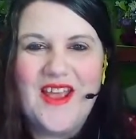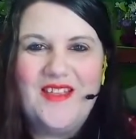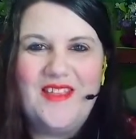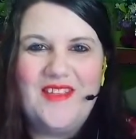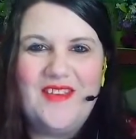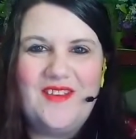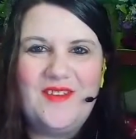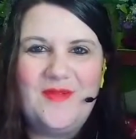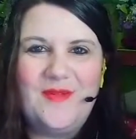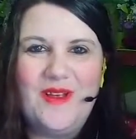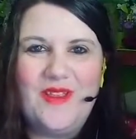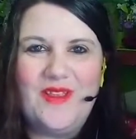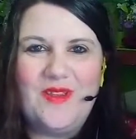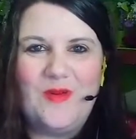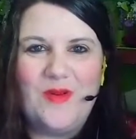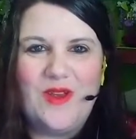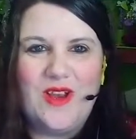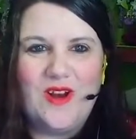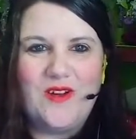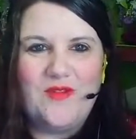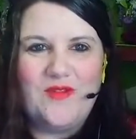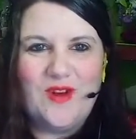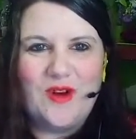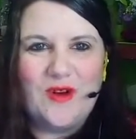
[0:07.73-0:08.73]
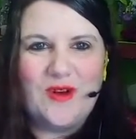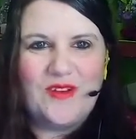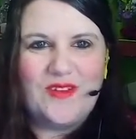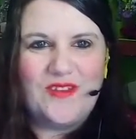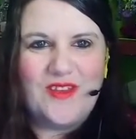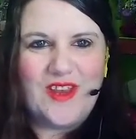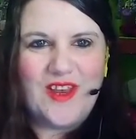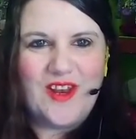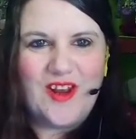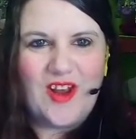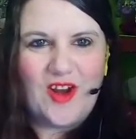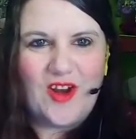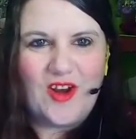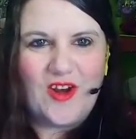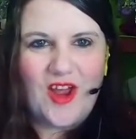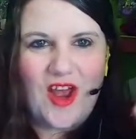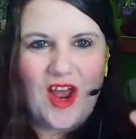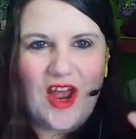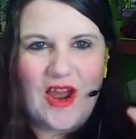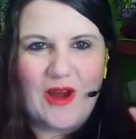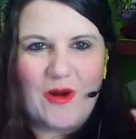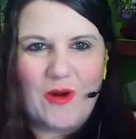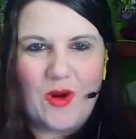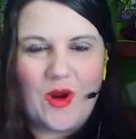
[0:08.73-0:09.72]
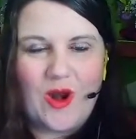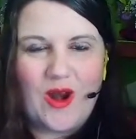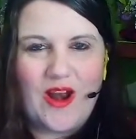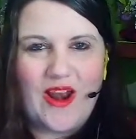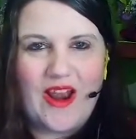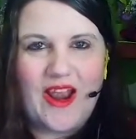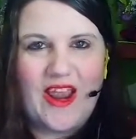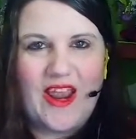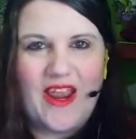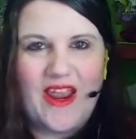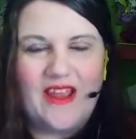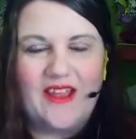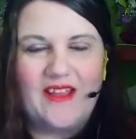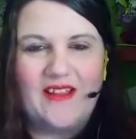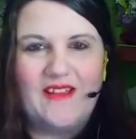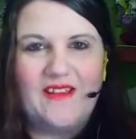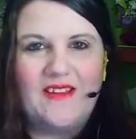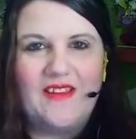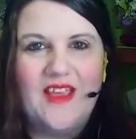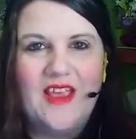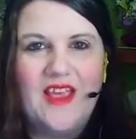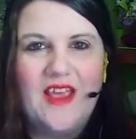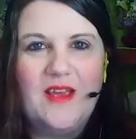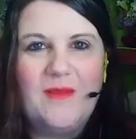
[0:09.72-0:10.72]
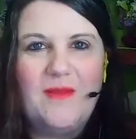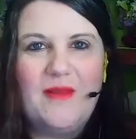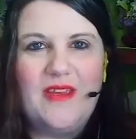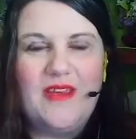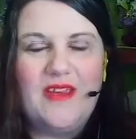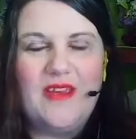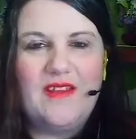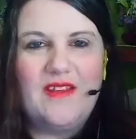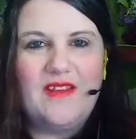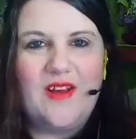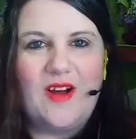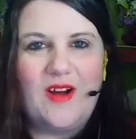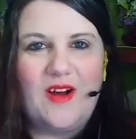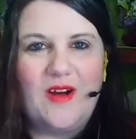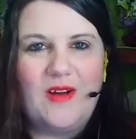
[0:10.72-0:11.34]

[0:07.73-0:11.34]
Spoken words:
This month we are focusing on our hands because